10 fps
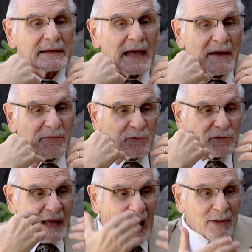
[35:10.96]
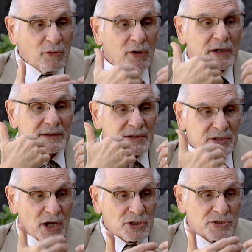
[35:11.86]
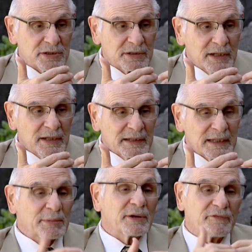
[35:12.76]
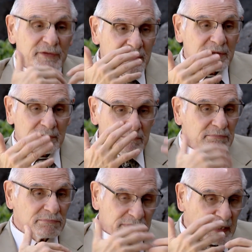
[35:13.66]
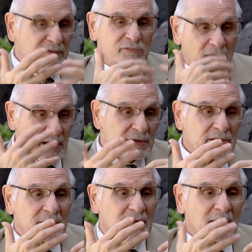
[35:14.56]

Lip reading: have through dialogue and discussion, even if it gets ruckus,